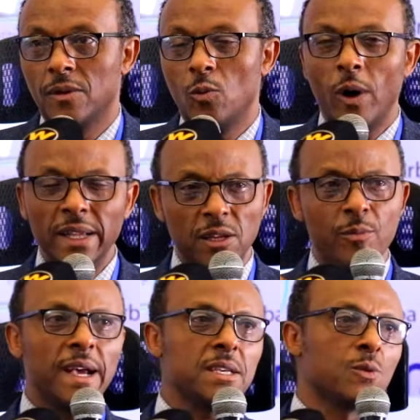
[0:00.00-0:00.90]
What
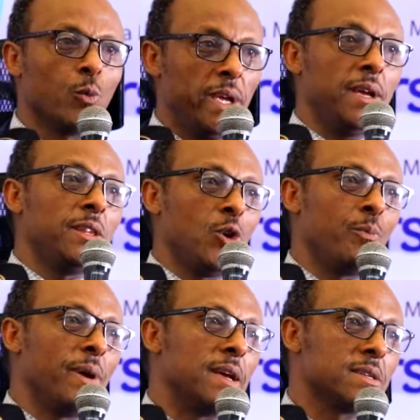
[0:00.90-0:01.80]
makes we
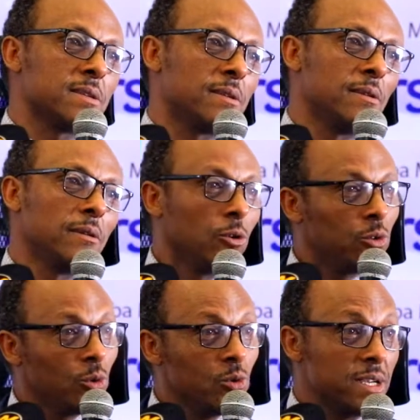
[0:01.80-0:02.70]
Ethiopians not
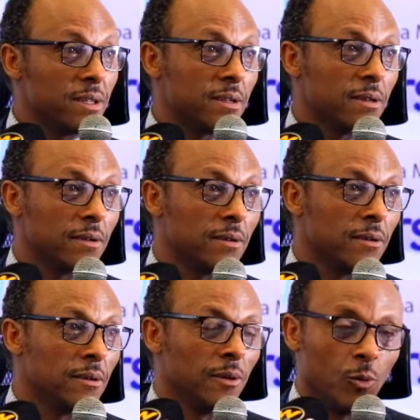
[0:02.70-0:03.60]
to use it?
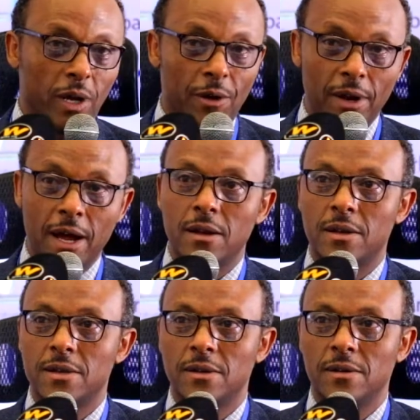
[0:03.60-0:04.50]
We have land,
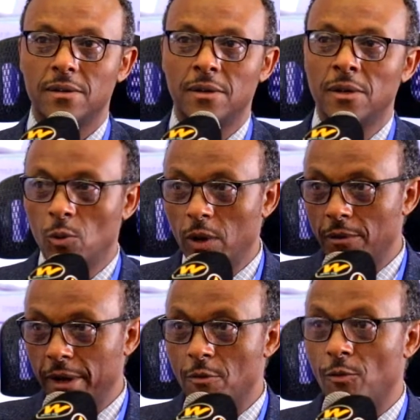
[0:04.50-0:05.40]
we have
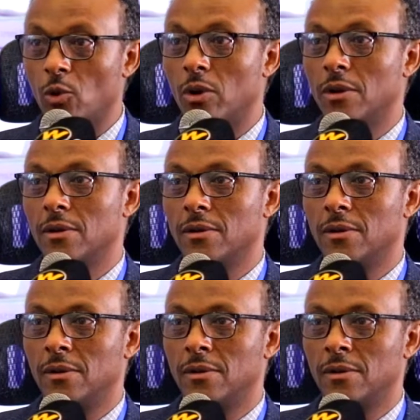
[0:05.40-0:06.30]
rainfall,
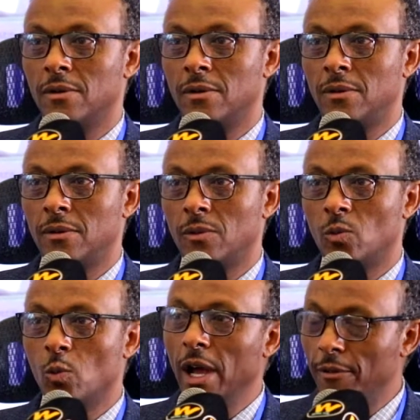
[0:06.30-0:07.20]

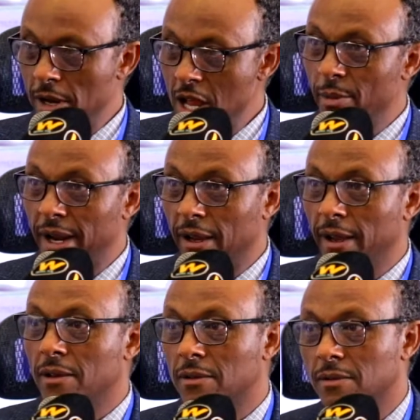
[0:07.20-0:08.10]
we have labor
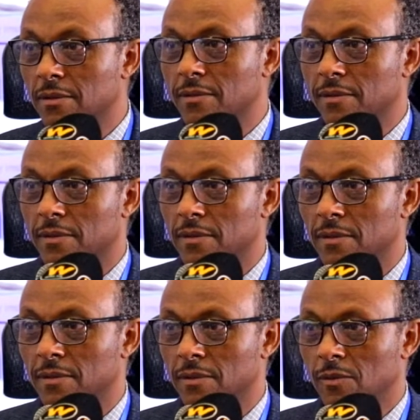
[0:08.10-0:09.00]
again.
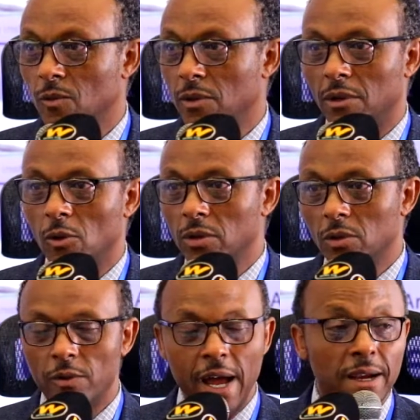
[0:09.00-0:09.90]
A lot
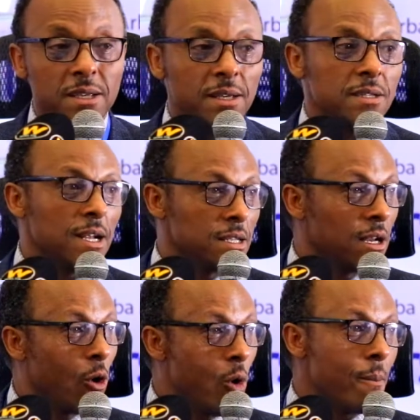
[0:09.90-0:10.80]
of youngsters are at
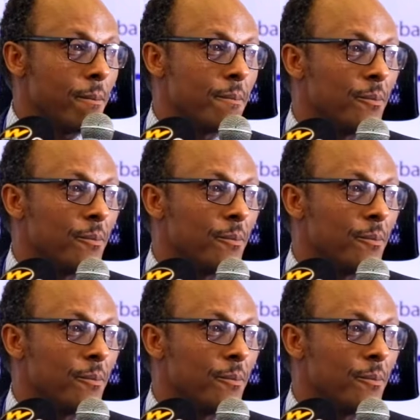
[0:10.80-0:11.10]
home.